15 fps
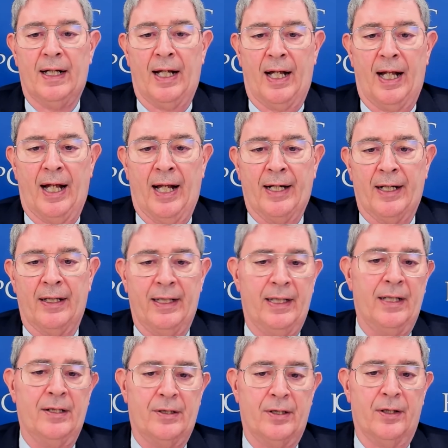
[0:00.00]
and
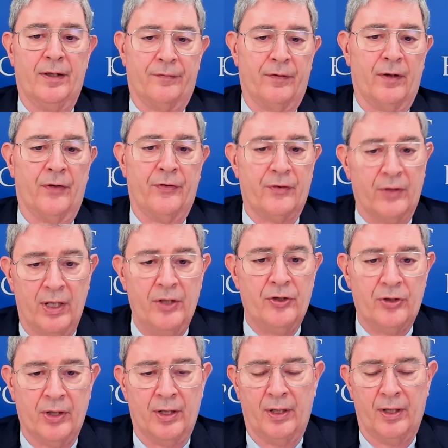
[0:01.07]
lead to the
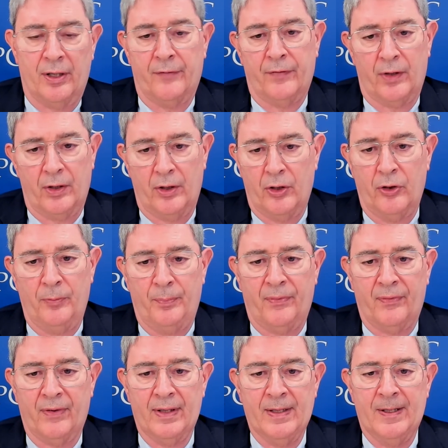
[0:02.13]
frustration of
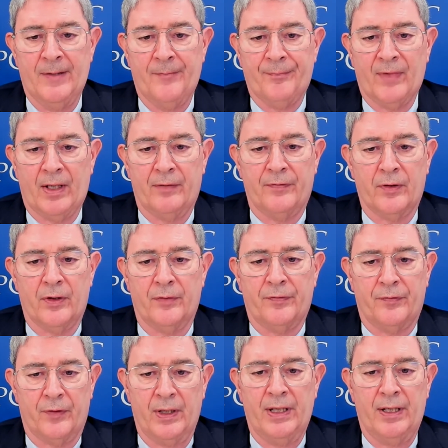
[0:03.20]
hopes for a
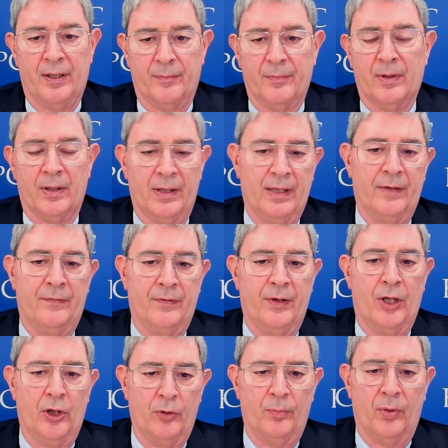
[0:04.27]
freedom lived
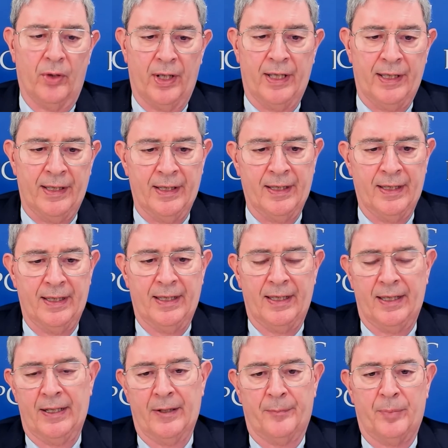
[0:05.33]
nobly
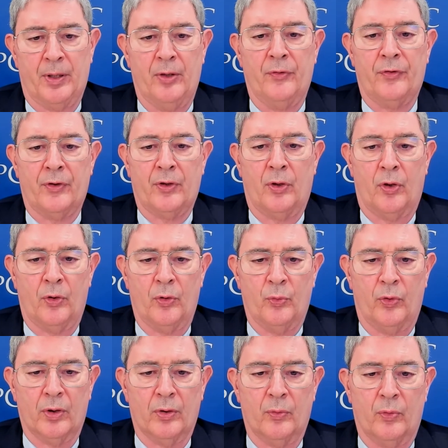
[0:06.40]
in a post-Cold
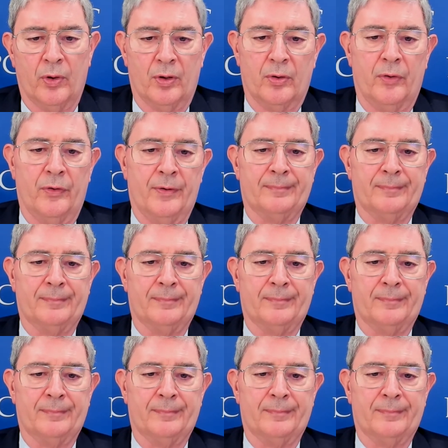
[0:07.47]
War world.